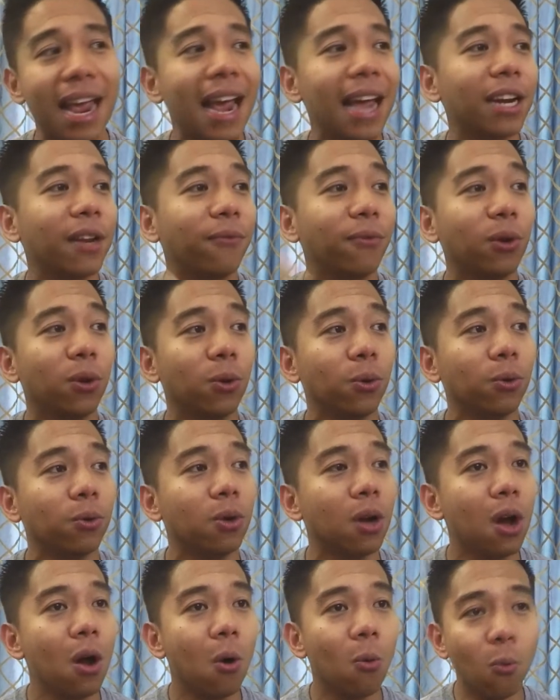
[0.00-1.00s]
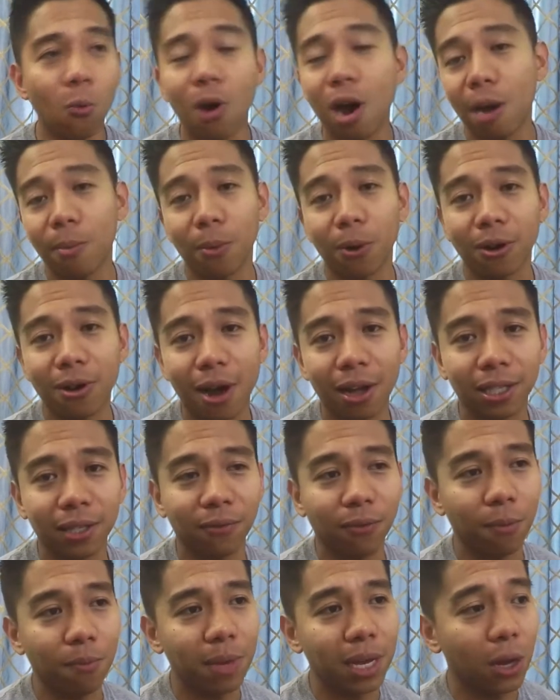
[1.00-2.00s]
And if you want more
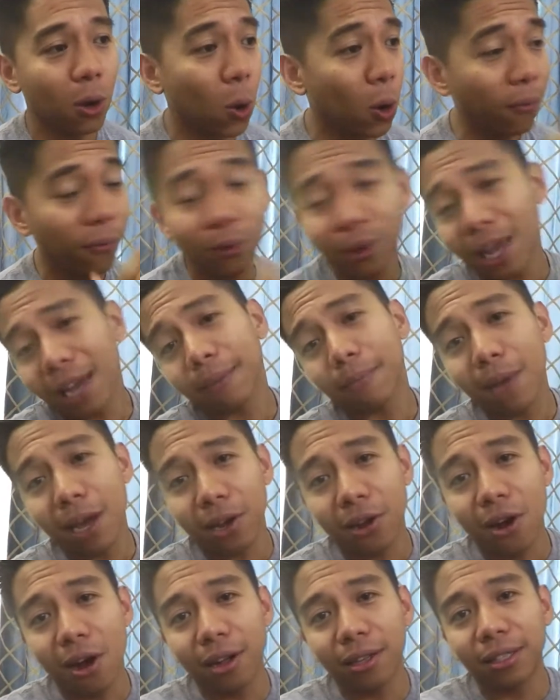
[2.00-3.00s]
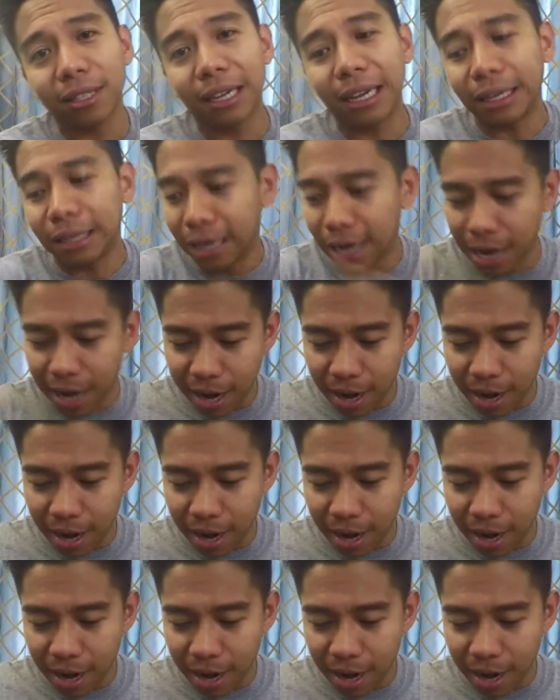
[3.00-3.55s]
content from me, or if you like my content,